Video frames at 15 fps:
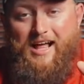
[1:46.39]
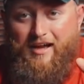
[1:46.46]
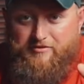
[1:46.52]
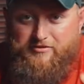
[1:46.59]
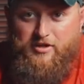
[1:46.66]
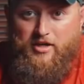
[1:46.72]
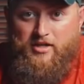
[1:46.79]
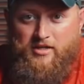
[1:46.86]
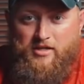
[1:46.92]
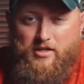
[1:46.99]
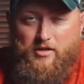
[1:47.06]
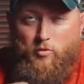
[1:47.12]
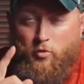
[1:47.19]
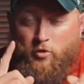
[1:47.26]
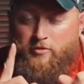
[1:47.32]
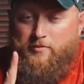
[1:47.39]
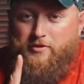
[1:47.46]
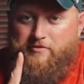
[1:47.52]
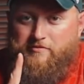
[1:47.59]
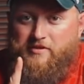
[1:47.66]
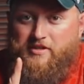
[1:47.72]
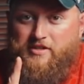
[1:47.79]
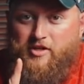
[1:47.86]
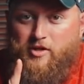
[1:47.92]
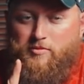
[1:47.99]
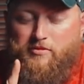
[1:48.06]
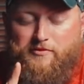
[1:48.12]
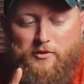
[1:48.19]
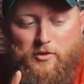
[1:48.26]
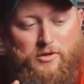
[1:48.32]
I've done one boot video
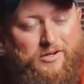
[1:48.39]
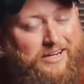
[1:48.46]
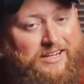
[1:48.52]
before,